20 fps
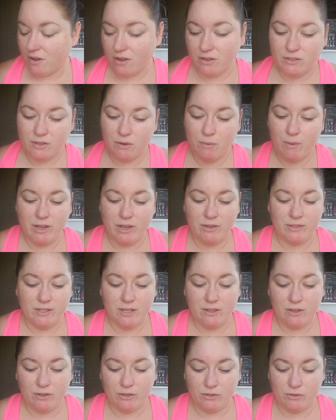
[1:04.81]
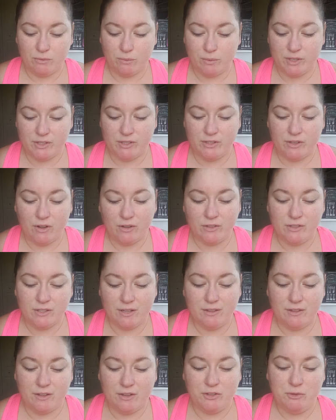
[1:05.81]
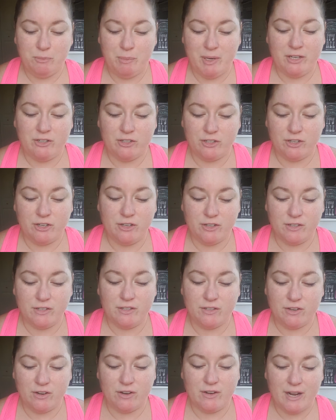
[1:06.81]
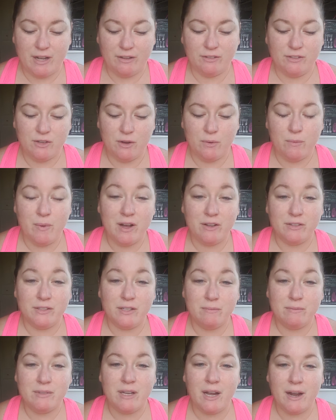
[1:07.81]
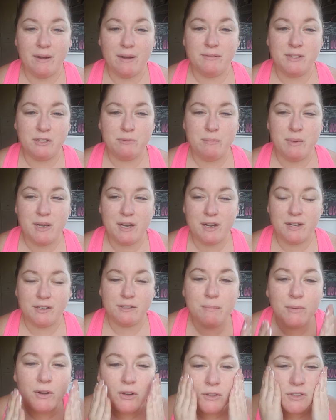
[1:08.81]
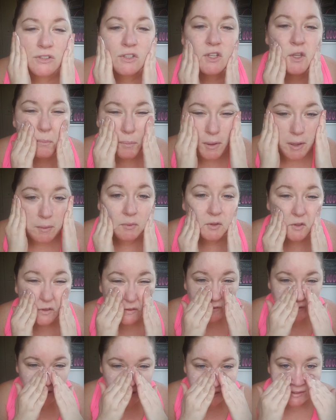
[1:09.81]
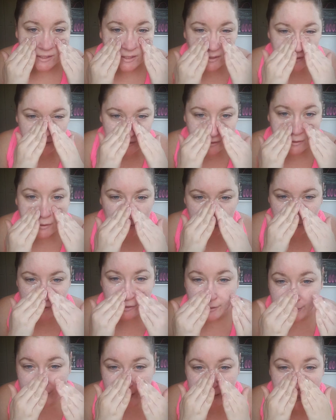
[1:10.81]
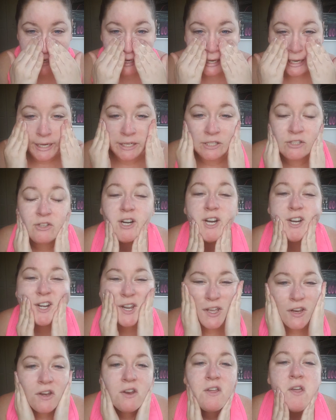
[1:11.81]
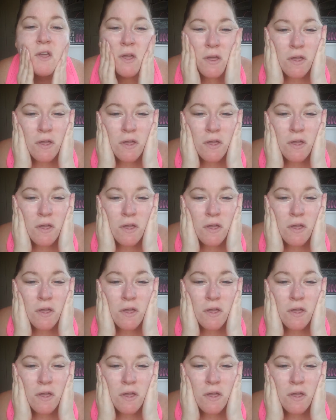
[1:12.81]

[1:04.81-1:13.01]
also why you see those results on those pictures turn out so well sometimes, is because mostly people's faces are dehydrated.